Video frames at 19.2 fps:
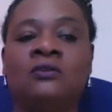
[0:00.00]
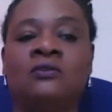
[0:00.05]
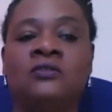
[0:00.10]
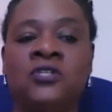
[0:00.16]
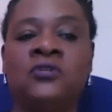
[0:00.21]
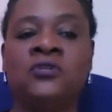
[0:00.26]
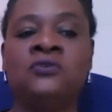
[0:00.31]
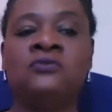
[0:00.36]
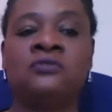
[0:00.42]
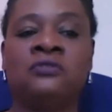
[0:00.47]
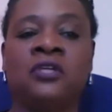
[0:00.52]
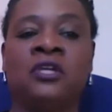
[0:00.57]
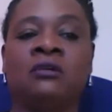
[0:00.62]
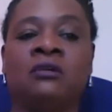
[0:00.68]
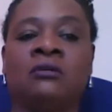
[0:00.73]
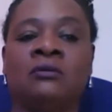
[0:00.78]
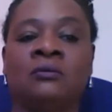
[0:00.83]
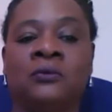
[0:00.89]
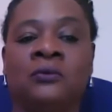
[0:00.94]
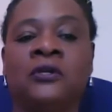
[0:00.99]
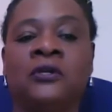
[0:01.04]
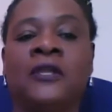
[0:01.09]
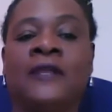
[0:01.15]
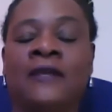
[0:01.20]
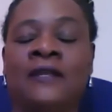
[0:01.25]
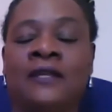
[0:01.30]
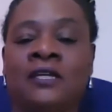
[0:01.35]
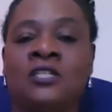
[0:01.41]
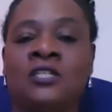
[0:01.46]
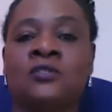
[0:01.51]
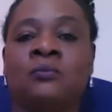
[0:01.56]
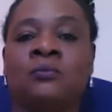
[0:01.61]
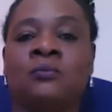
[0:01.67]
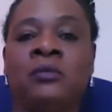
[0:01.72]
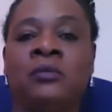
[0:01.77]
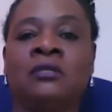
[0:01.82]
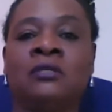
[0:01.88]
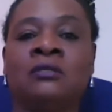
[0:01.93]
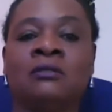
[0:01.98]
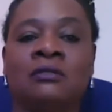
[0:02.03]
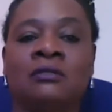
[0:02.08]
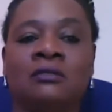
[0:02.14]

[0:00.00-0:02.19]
two thick working class women